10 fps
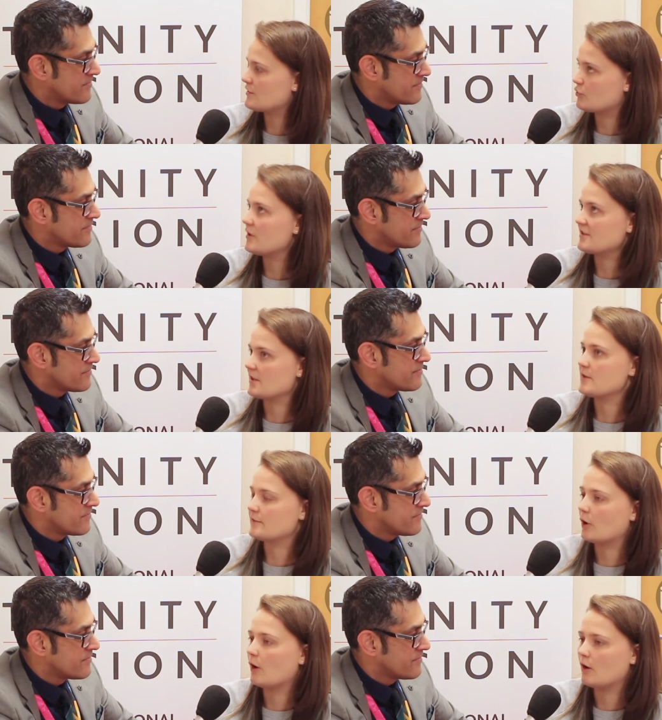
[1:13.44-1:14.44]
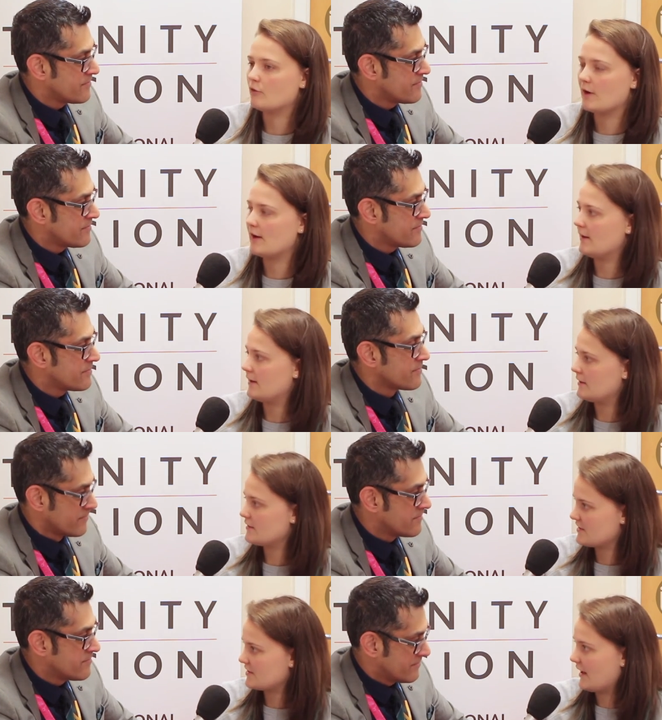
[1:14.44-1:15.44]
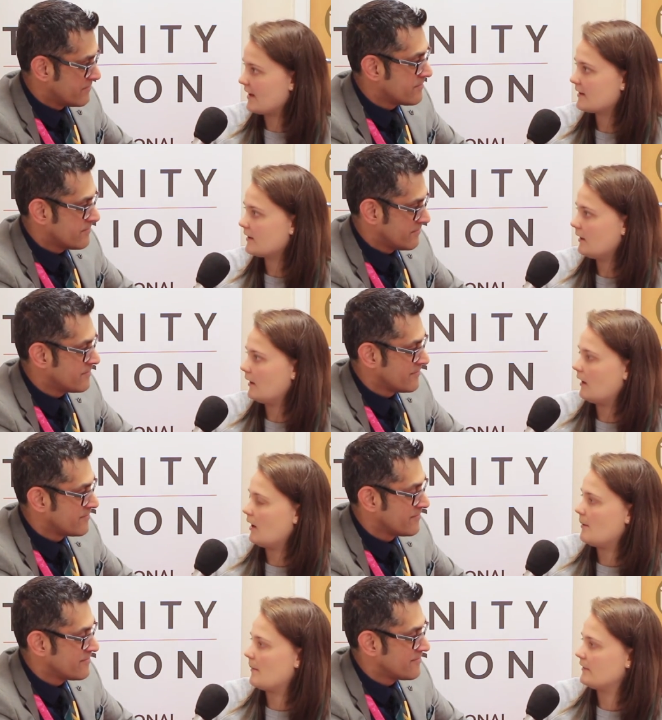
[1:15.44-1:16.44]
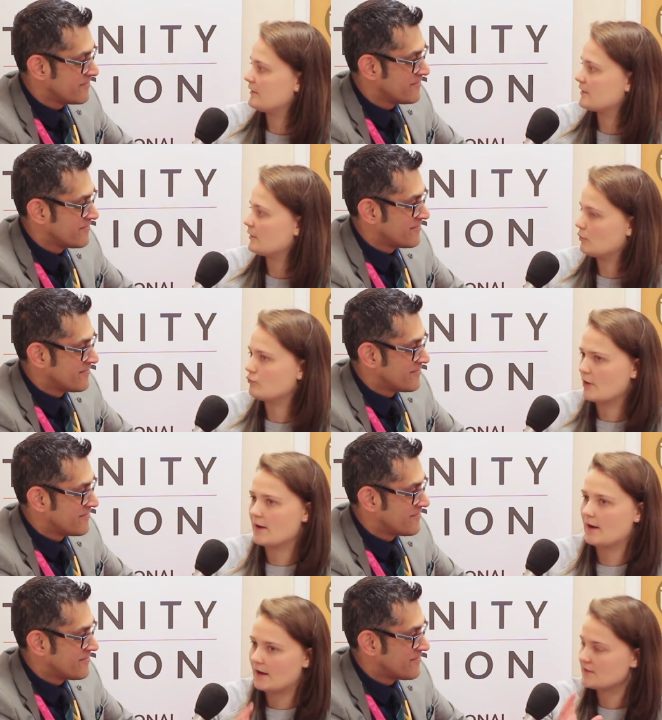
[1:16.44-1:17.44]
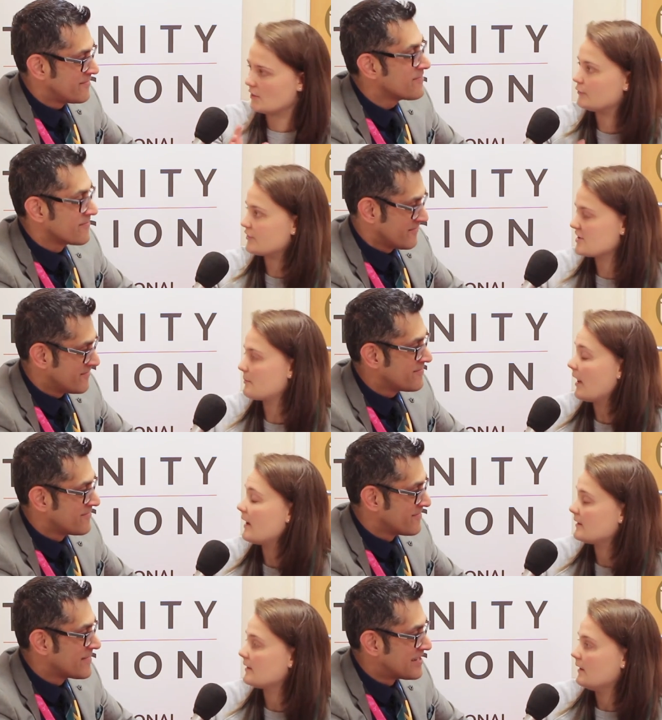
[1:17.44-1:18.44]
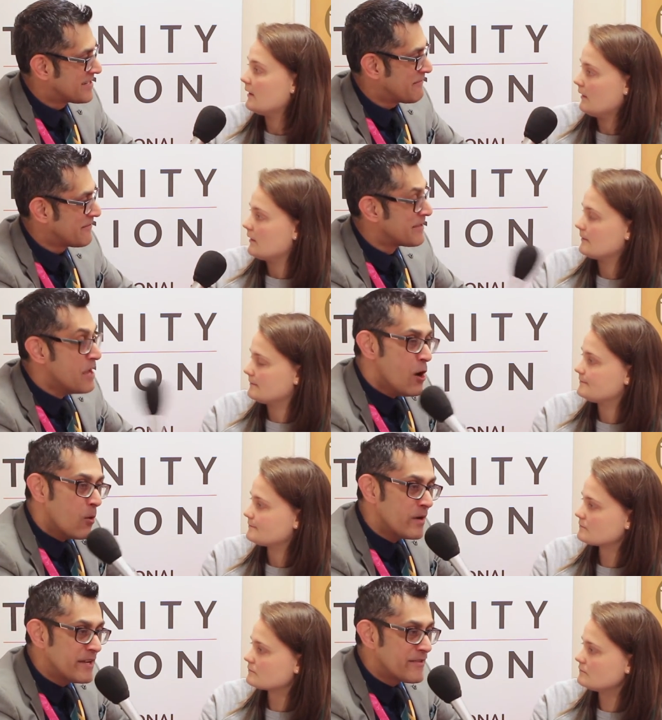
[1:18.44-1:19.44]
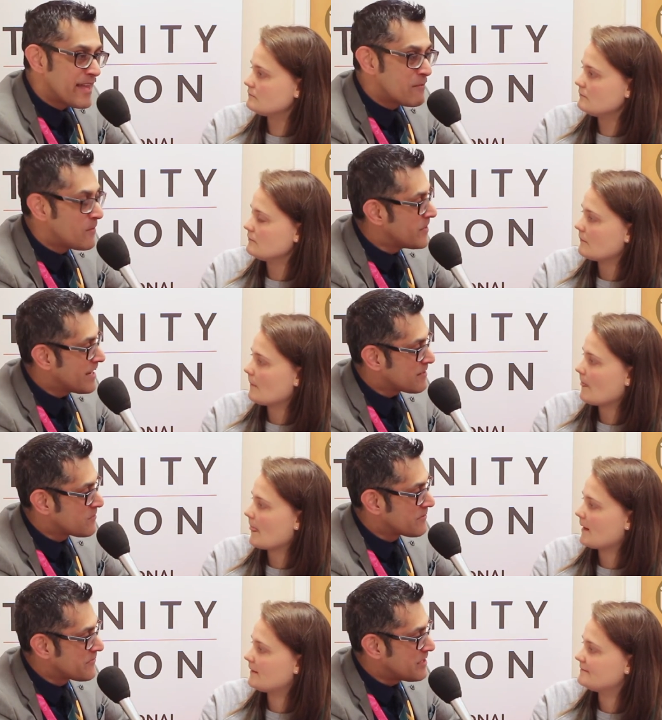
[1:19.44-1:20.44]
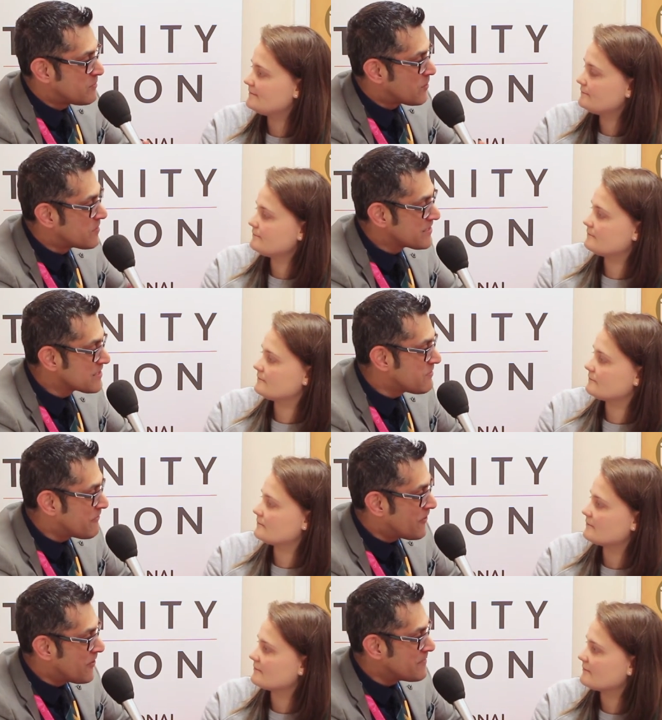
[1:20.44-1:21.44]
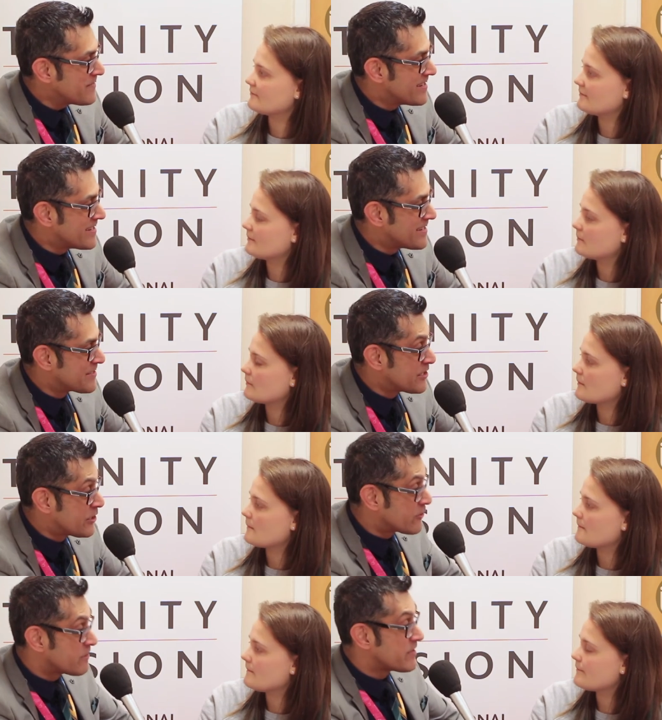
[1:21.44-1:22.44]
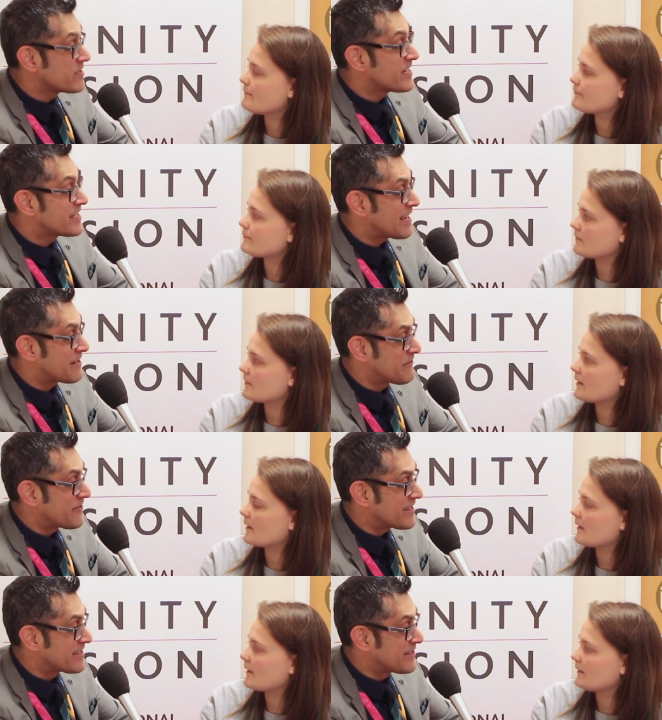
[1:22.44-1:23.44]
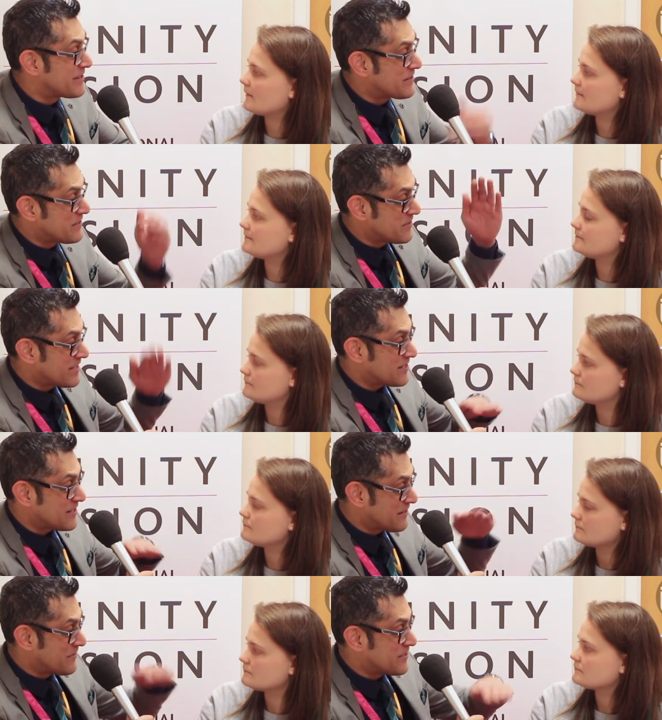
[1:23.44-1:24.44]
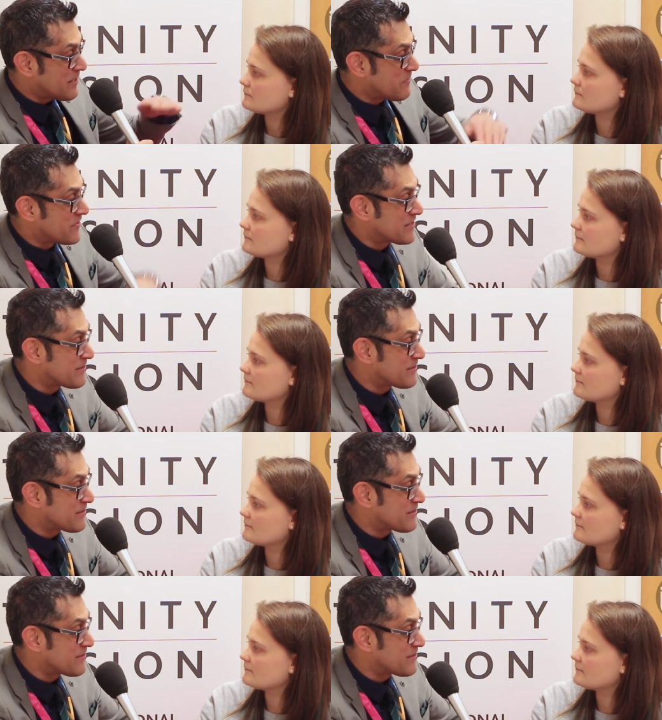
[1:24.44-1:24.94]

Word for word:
Speaker 1: the screens that you've got are really slick um, and look really nice on display.
Speaker 2: Were you there when we had one of the promo girls perform? Uh, the durability side of things, you know, she was actually on the top of the